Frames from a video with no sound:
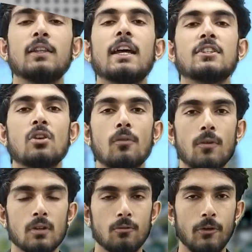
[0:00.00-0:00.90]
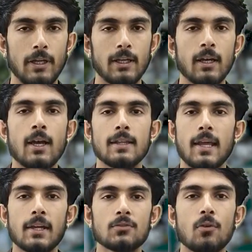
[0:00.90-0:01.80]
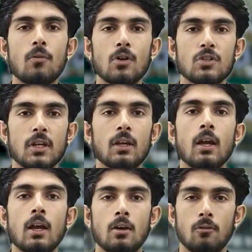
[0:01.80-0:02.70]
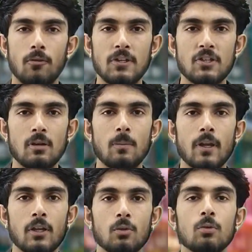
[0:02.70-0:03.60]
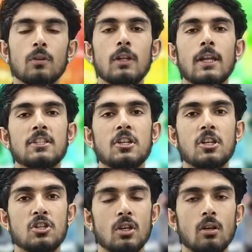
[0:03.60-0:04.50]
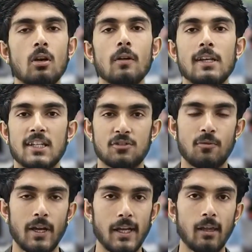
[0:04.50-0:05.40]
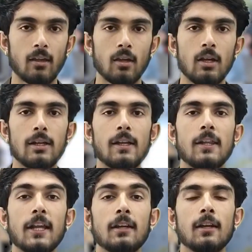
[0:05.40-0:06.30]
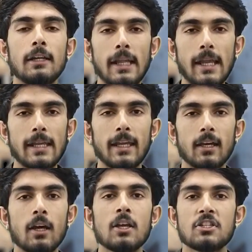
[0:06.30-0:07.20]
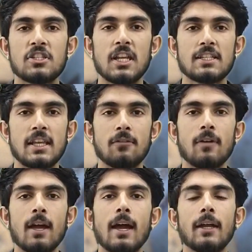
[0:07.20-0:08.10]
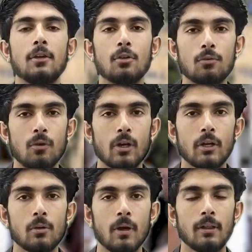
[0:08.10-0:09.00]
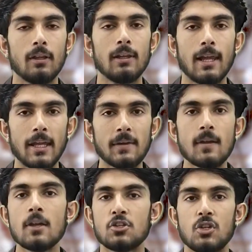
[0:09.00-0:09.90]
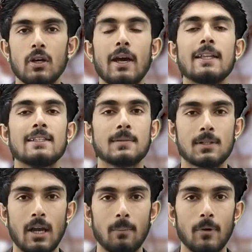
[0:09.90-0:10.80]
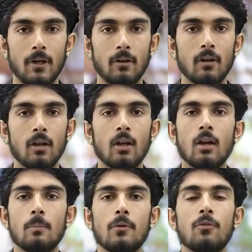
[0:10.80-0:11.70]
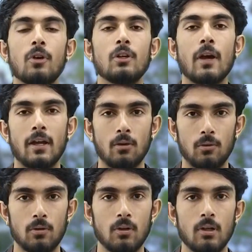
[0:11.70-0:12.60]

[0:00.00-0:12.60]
That's all for the week. Thanks for watching. We shall bring you the next edition on next Friday. Till then, take care, stay safe, and don't forget to hit the like, share, and subscribe button before you head out.